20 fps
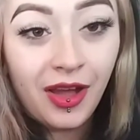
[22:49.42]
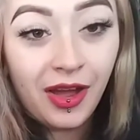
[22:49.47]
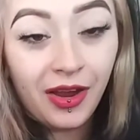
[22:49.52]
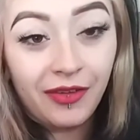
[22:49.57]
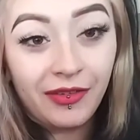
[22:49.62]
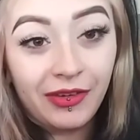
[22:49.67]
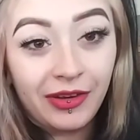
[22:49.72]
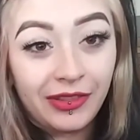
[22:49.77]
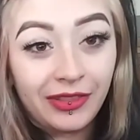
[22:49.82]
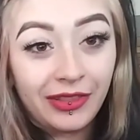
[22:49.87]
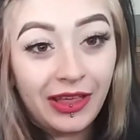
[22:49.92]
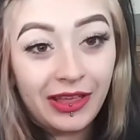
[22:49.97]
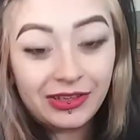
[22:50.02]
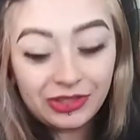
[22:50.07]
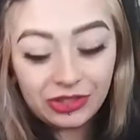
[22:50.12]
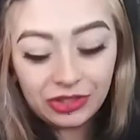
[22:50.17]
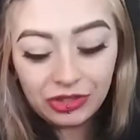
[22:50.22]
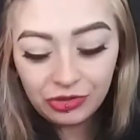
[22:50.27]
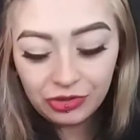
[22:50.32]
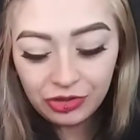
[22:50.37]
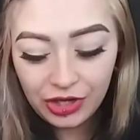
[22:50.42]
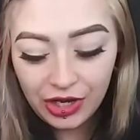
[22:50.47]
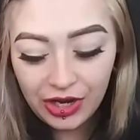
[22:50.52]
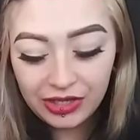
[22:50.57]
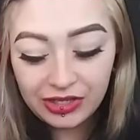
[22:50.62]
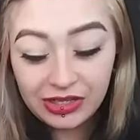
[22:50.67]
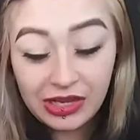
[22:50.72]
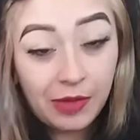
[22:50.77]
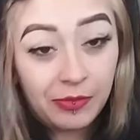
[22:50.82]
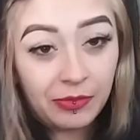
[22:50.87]
Alright, last 2
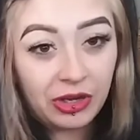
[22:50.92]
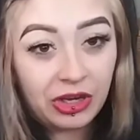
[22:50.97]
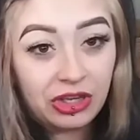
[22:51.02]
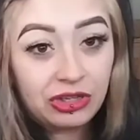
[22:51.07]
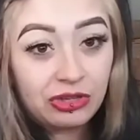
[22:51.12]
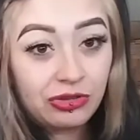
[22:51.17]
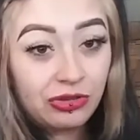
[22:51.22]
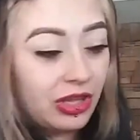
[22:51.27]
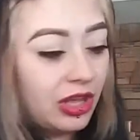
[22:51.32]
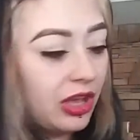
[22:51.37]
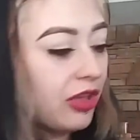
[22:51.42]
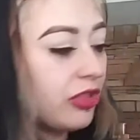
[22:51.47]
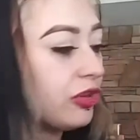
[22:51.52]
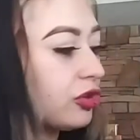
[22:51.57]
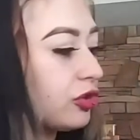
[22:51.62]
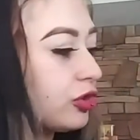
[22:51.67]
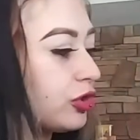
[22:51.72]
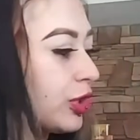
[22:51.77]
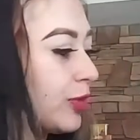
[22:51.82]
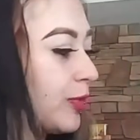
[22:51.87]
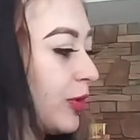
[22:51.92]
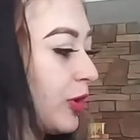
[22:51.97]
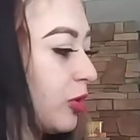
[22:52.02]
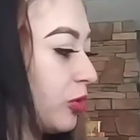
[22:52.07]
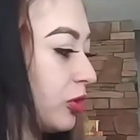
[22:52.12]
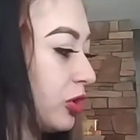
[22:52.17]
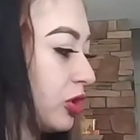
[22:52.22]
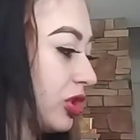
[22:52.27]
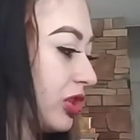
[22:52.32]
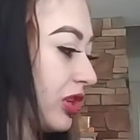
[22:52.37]
shades. I'm going to do the other shimmer,
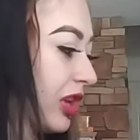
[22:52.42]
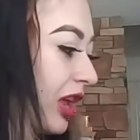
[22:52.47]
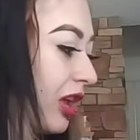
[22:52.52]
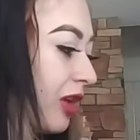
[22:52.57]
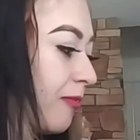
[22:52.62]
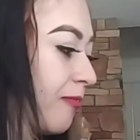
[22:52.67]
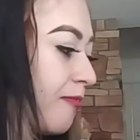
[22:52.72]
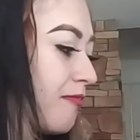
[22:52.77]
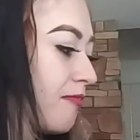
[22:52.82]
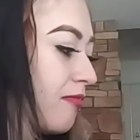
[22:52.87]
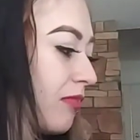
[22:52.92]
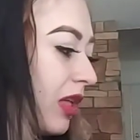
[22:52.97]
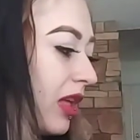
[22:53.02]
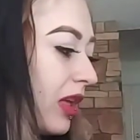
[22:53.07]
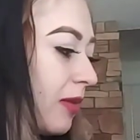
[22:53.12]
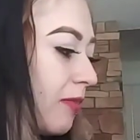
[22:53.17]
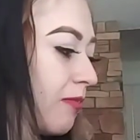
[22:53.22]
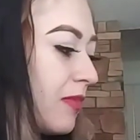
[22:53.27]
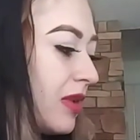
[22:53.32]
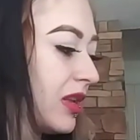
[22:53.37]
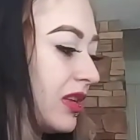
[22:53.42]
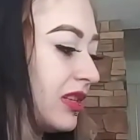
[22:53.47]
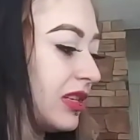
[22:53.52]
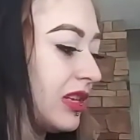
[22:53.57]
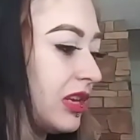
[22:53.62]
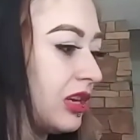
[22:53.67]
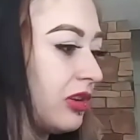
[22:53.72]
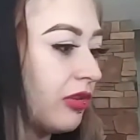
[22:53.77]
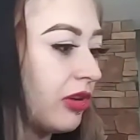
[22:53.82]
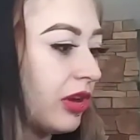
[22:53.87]
which is a like
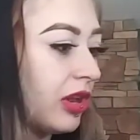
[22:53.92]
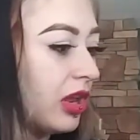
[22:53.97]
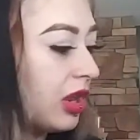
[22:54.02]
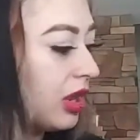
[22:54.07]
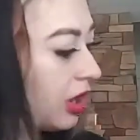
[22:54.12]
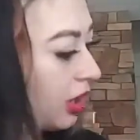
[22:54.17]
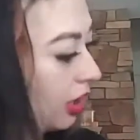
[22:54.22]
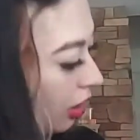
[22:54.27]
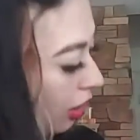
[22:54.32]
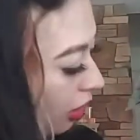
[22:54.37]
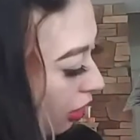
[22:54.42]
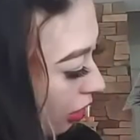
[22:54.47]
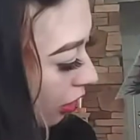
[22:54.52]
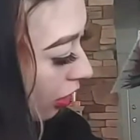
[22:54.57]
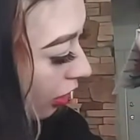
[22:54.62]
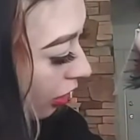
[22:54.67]
minty green.